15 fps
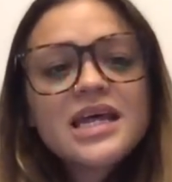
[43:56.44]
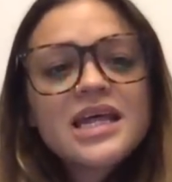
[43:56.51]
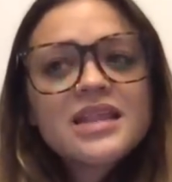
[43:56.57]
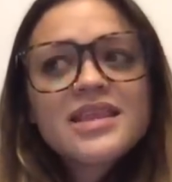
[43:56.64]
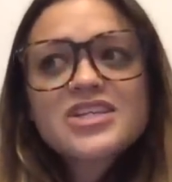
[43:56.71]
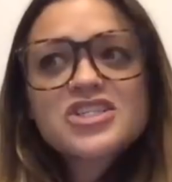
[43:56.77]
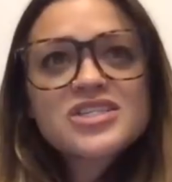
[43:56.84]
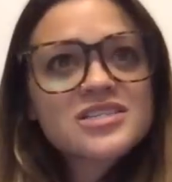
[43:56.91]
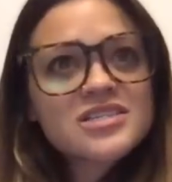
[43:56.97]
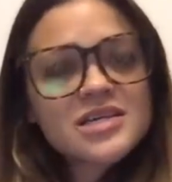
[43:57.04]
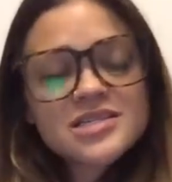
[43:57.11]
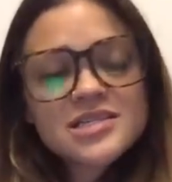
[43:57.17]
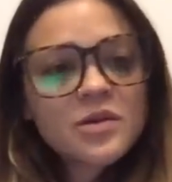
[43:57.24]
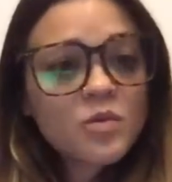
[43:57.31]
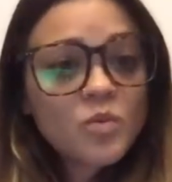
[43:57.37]
that just
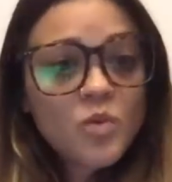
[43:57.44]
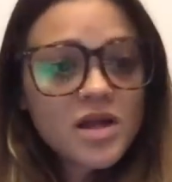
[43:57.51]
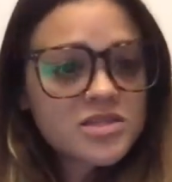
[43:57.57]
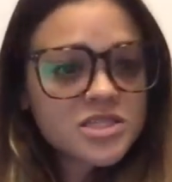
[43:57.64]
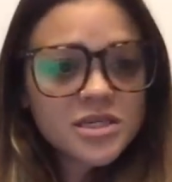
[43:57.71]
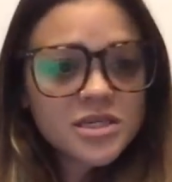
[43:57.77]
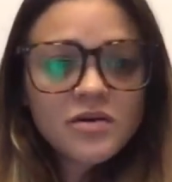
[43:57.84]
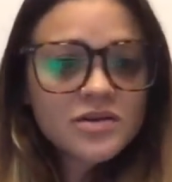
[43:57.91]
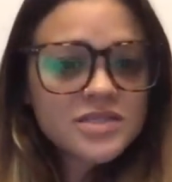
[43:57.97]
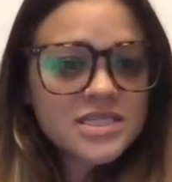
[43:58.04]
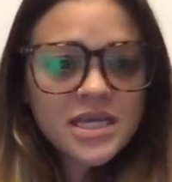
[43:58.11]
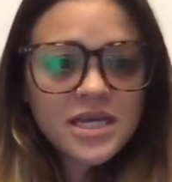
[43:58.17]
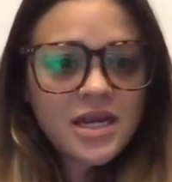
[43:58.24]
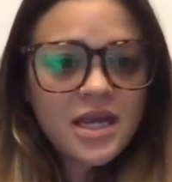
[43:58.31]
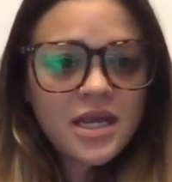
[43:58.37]
doesn't want to go
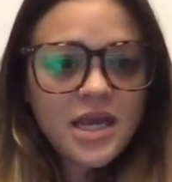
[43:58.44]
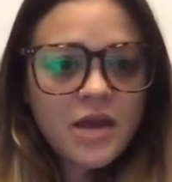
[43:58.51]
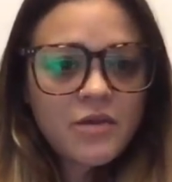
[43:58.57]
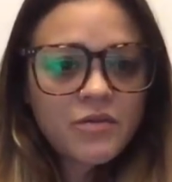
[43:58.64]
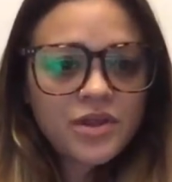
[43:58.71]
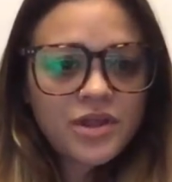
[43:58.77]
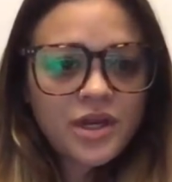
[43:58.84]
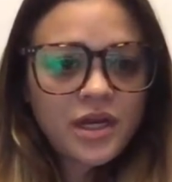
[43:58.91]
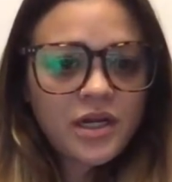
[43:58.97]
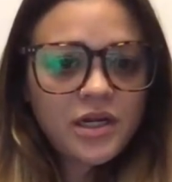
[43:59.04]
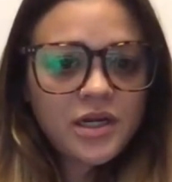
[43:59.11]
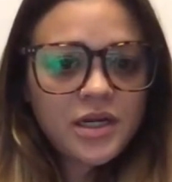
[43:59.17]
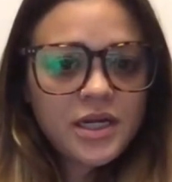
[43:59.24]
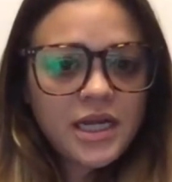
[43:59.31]
sit and hang out with her.